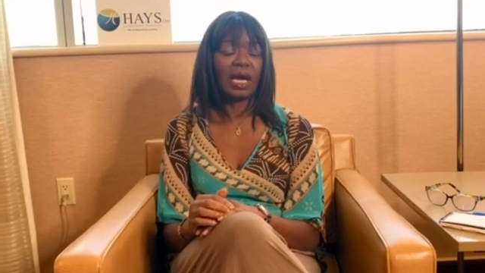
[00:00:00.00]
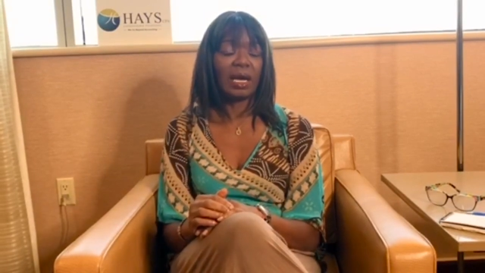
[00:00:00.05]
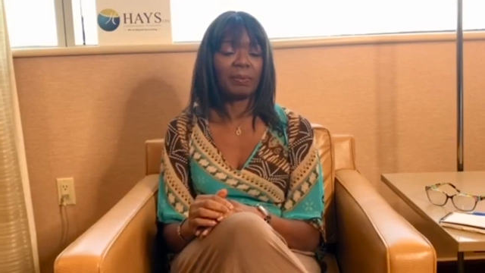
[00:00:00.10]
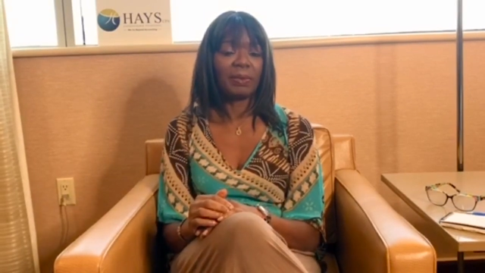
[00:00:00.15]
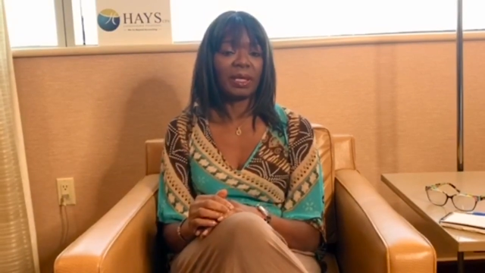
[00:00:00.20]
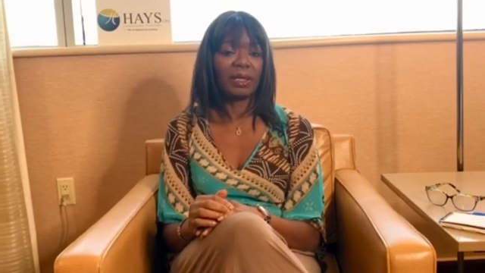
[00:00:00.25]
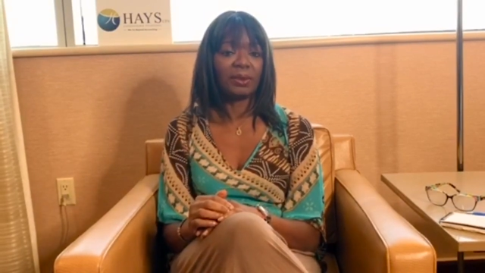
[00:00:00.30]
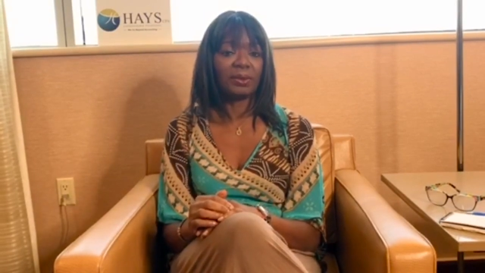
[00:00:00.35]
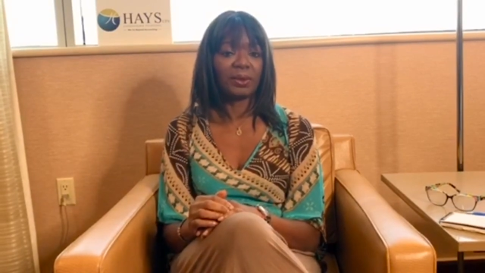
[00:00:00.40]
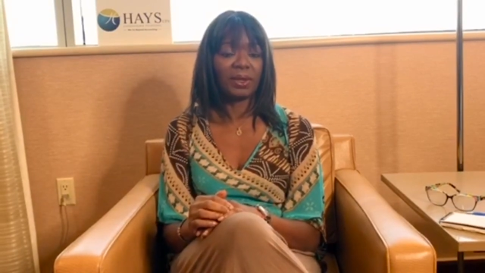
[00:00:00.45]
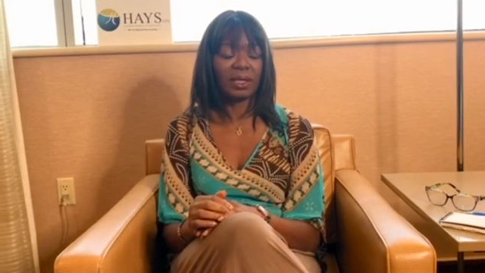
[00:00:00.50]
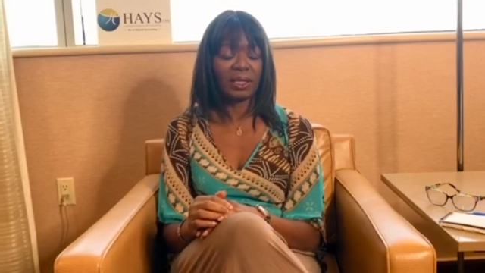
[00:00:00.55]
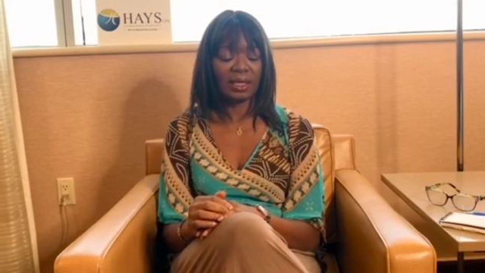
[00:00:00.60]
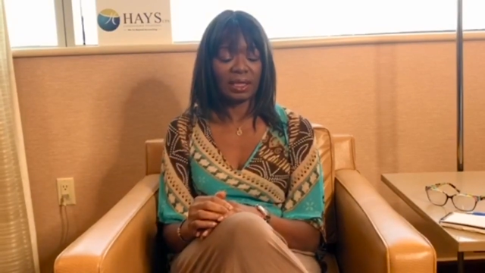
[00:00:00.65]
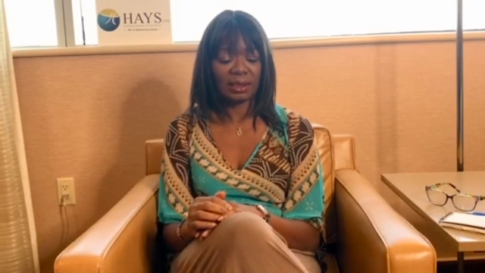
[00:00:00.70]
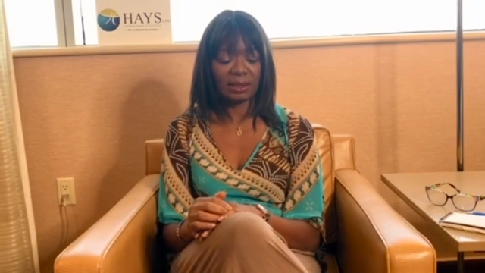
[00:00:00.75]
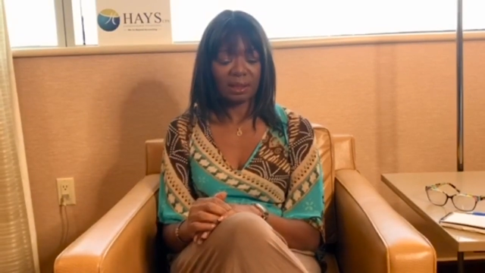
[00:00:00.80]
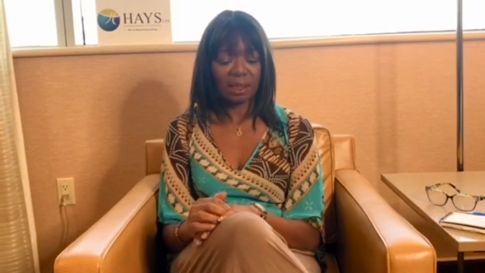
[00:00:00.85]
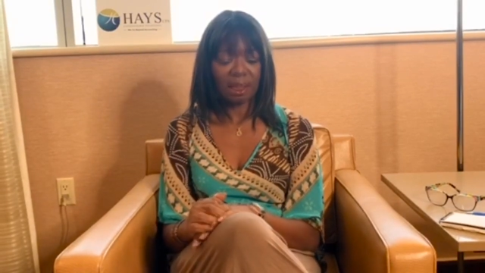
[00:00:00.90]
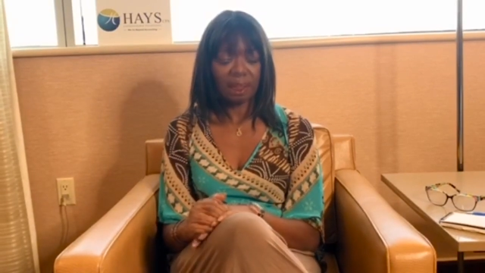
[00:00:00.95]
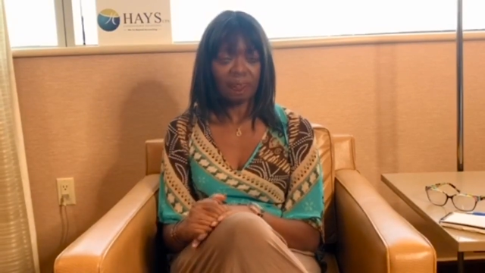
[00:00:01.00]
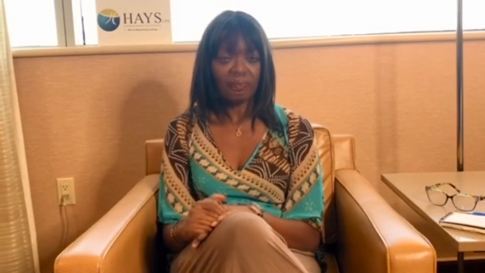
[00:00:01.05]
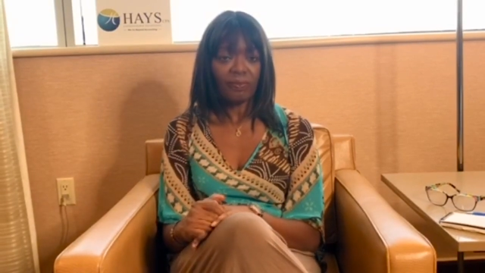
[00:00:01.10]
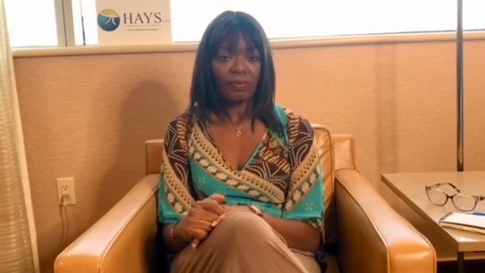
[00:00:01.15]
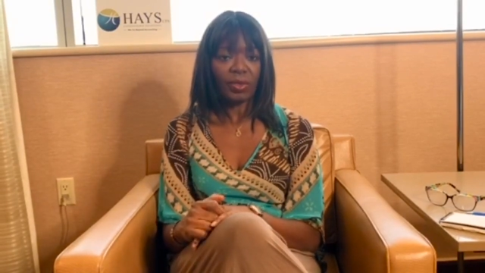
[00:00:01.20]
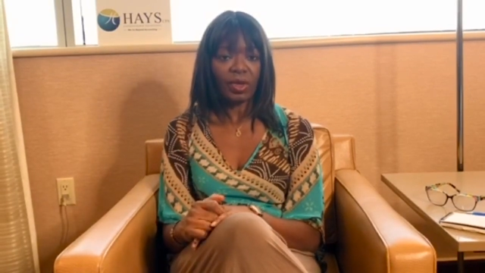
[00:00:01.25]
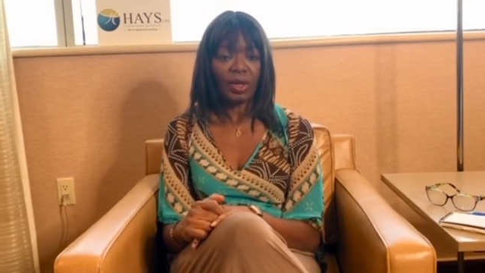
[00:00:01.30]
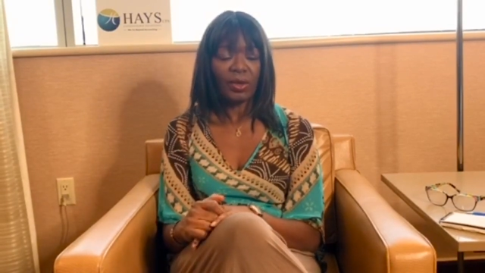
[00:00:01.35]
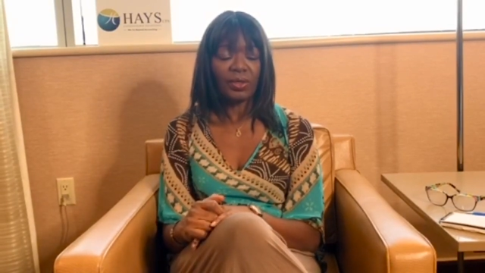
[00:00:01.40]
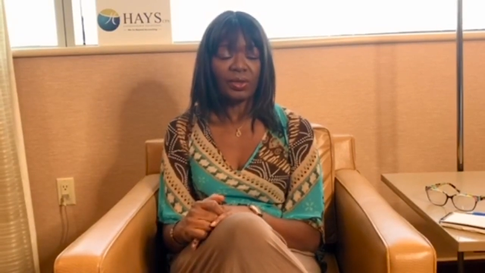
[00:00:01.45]
about looking at
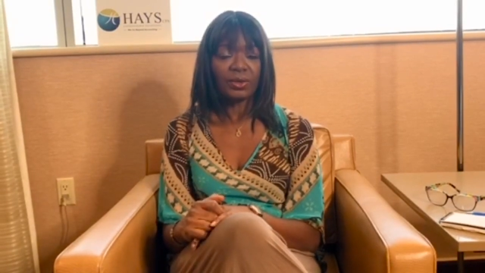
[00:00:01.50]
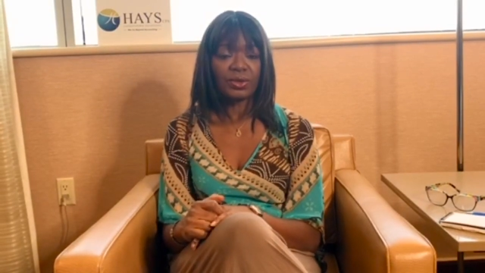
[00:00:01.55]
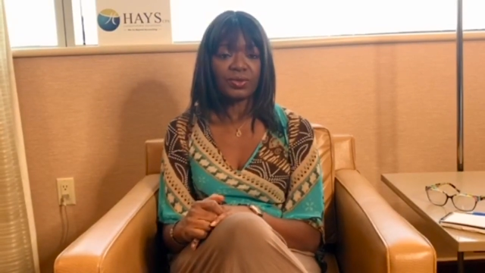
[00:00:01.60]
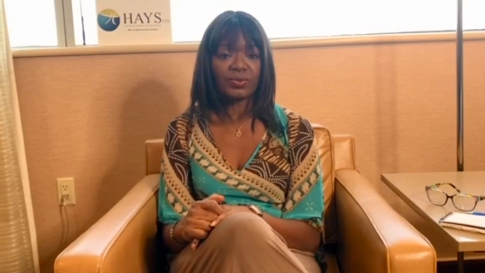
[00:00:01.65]
those